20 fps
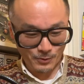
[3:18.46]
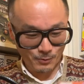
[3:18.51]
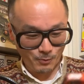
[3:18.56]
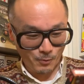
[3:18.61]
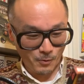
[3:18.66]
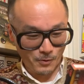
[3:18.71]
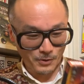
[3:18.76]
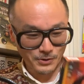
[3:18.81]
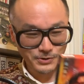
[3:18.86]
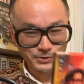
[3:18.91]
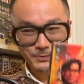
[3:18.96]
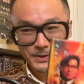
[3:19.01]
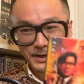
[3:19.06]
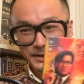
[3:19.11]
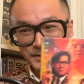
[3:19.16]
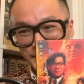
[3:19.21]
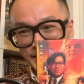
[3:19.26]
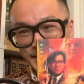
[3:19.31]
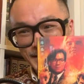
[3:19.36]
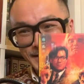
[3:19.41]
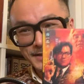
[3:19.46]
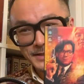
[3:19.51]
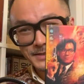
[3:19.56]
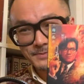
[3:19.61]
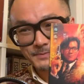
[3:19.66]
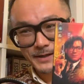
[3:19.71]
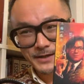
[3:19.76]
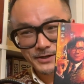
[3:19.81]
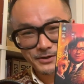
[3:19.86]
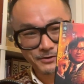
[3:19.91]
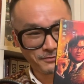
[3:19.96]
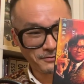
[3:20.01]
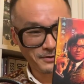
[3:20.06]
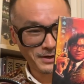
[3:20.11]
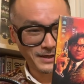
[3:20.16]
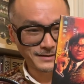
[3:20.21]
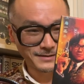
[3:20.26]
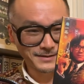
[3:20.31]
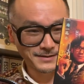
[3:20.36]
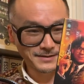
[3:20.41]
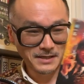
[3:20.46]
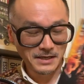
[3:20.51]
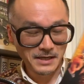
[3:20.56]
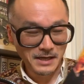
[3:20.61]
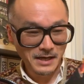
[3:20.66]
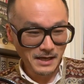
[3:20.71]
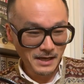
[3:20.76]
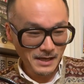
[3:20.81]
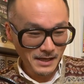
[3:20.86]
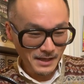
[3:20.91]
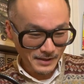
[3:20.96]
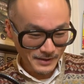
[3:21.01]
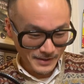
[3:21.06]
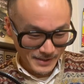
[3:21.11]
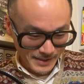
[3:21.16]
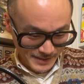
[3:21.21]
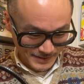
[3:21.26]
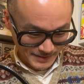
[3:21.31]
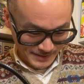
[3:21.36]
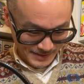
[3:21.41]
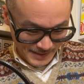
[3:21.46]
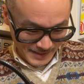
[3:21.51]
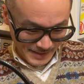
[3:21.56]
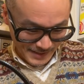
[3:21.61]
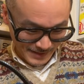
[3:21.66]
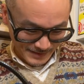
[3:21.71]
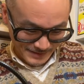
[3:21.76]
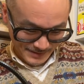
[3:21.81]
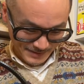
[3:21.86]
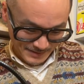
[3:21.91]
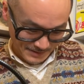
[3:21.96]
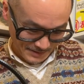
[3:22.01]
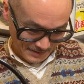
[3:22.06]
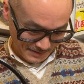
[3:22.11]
War as well. Look at this, my dear friends. This is,